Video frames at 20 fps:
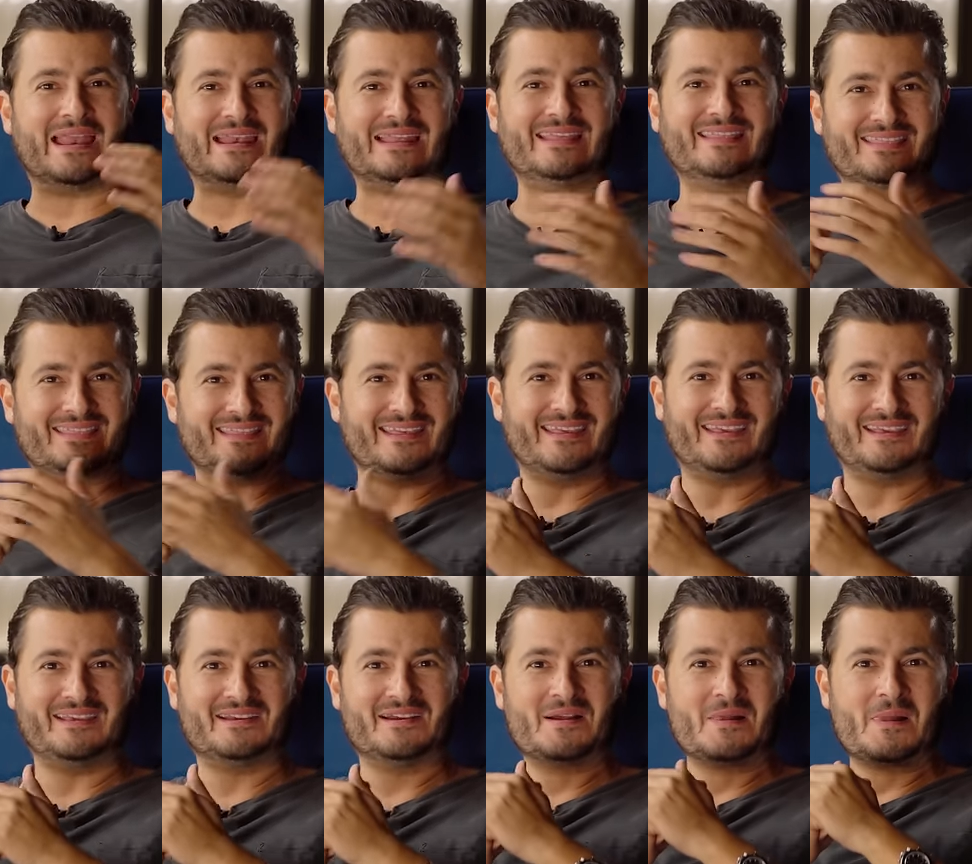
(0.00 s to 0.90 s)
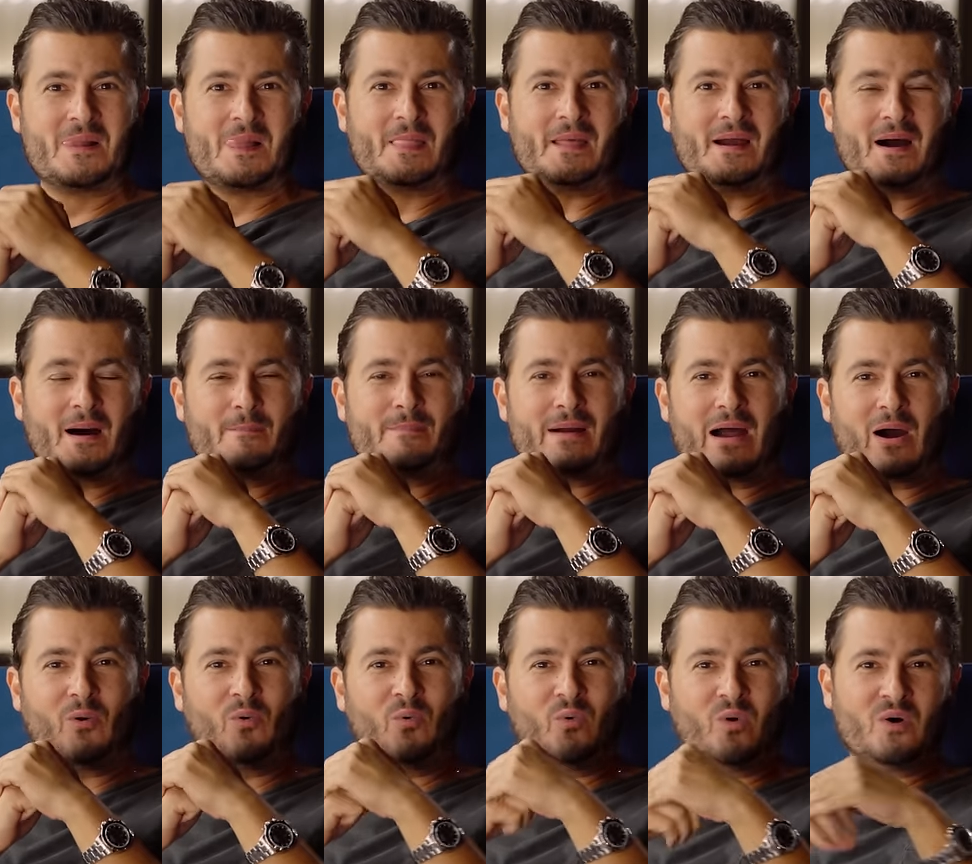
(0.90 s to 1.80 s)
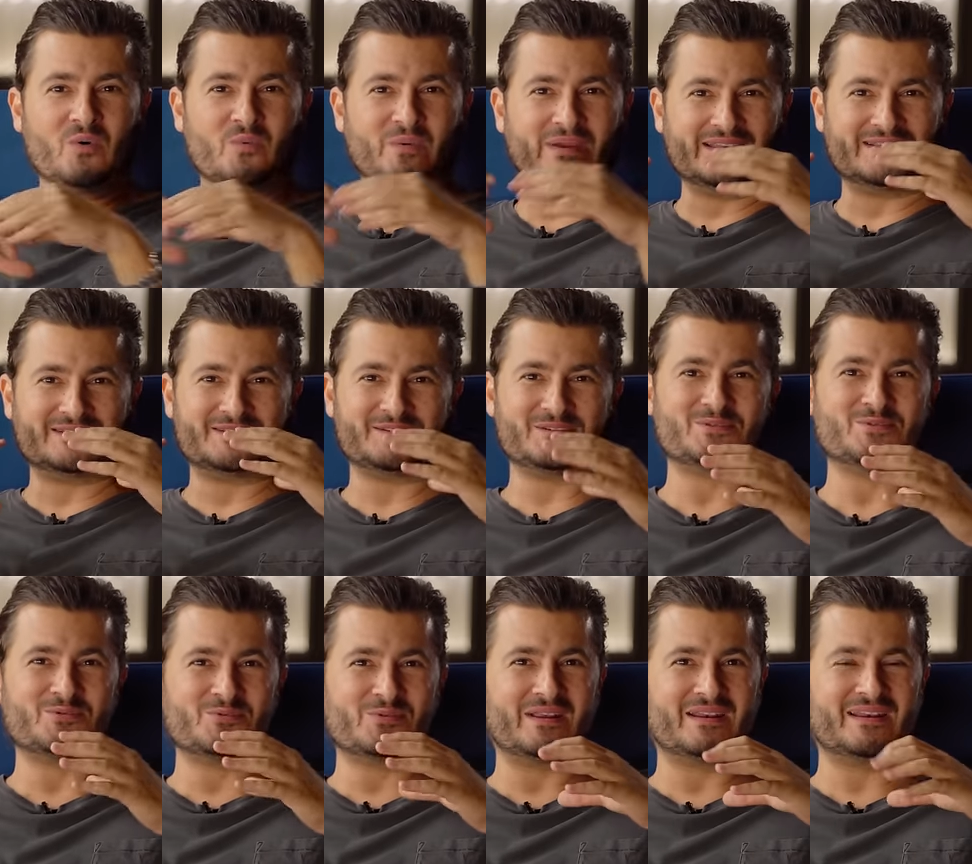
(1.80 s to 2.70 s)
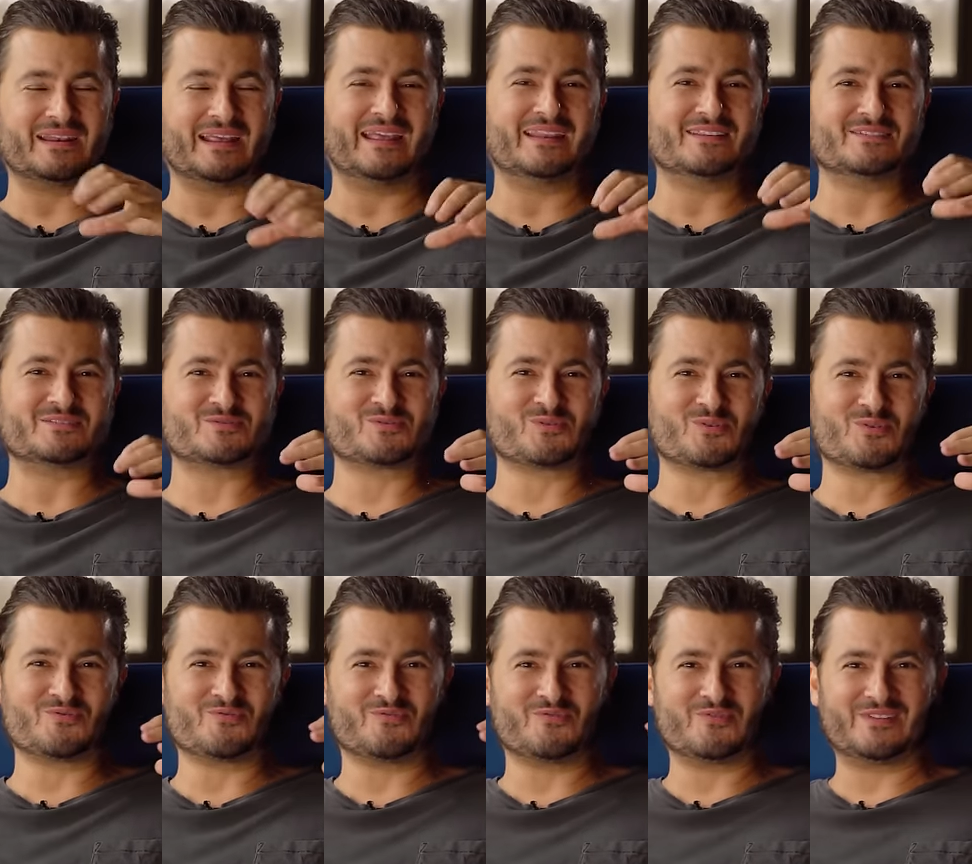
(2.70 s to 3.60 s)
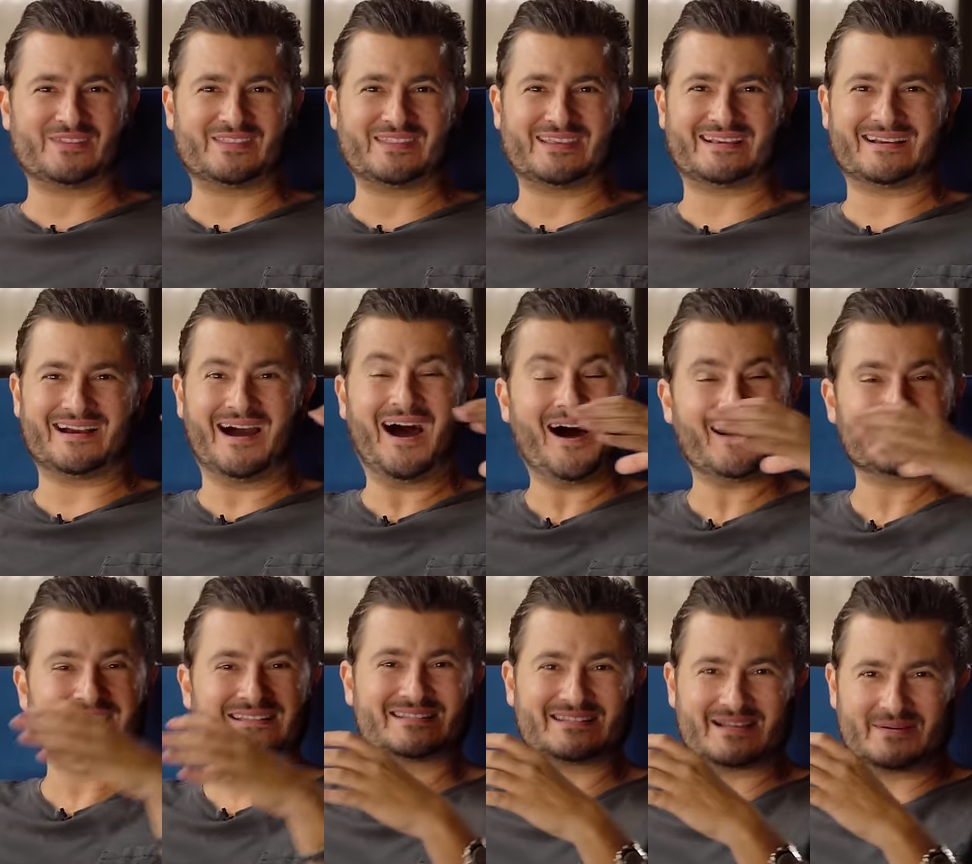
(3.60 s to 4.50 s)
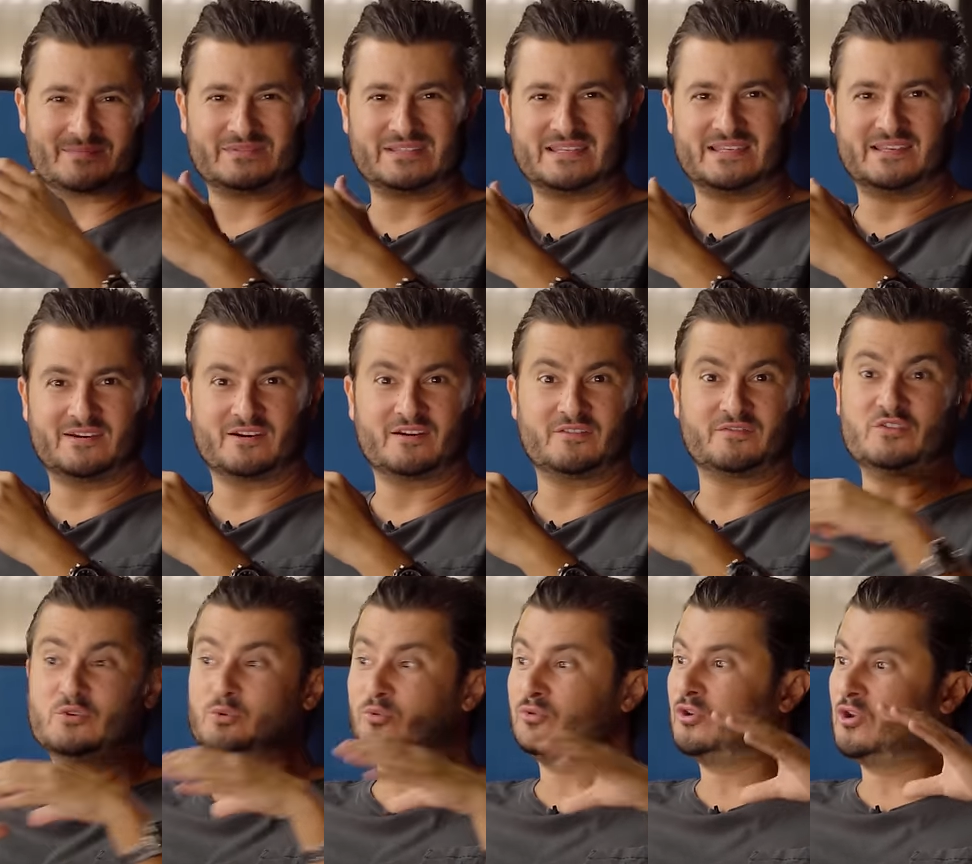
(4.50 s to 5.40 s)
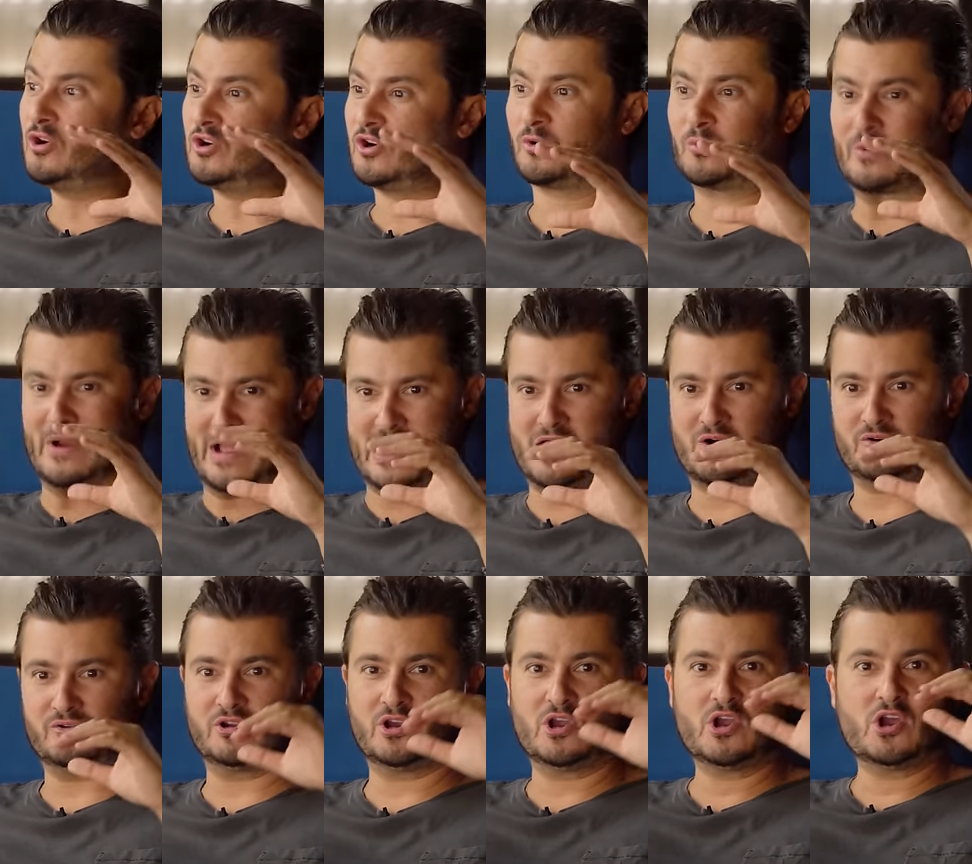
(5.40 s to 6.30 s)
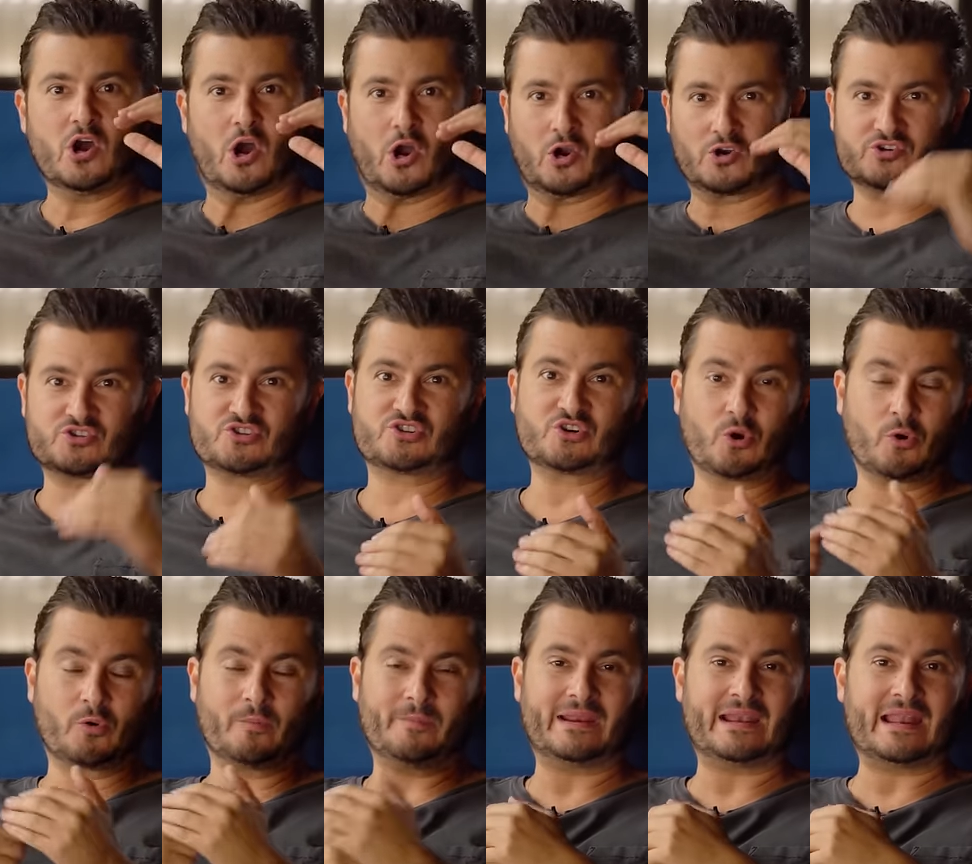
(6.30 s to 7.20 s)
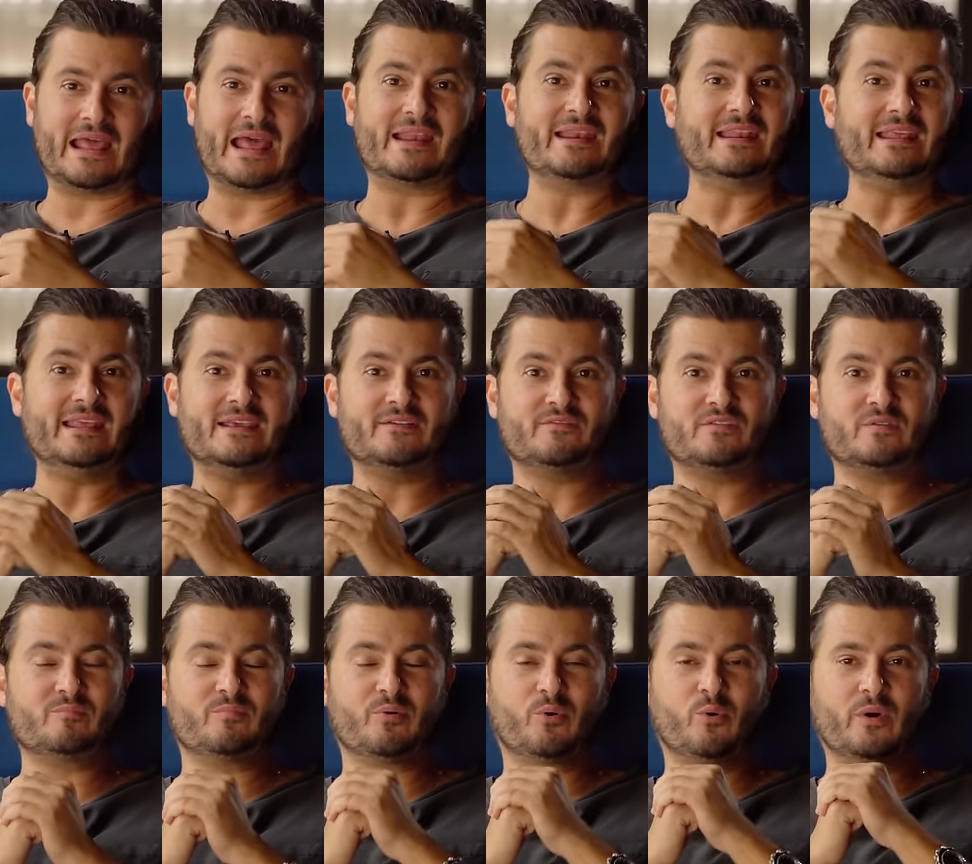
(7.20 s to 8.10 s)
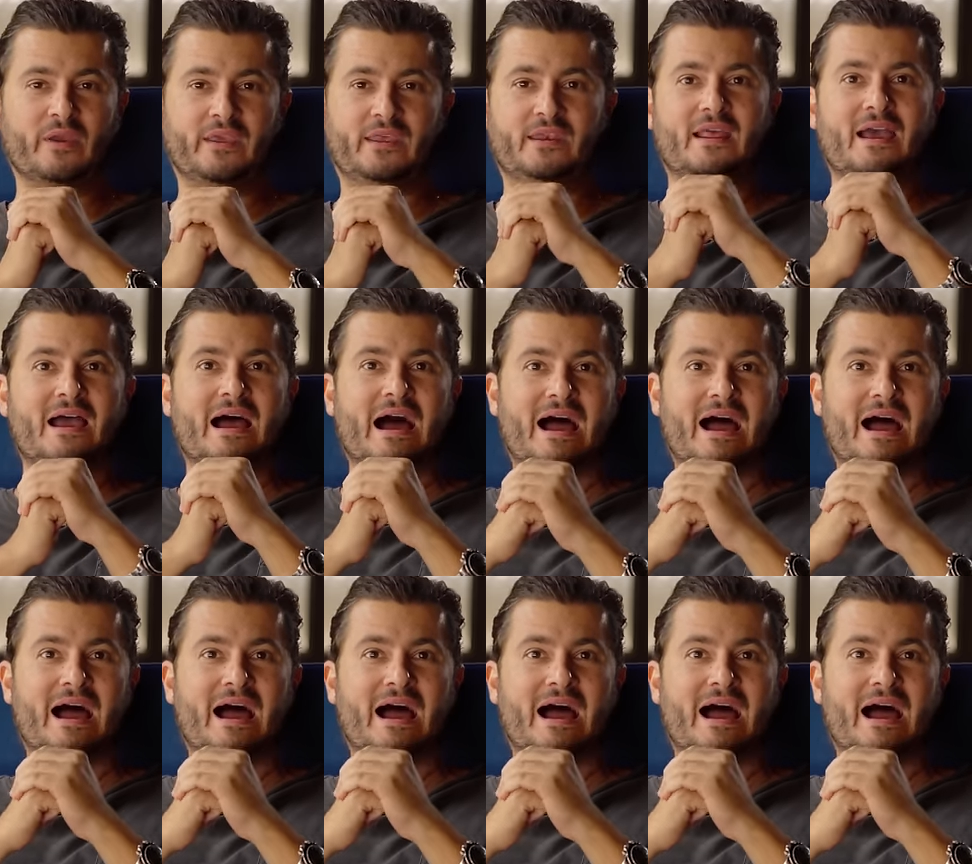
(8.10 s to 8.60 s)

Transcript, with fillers: anything about what we do and, and sort of the concept here, if you look around our showroom at any given point,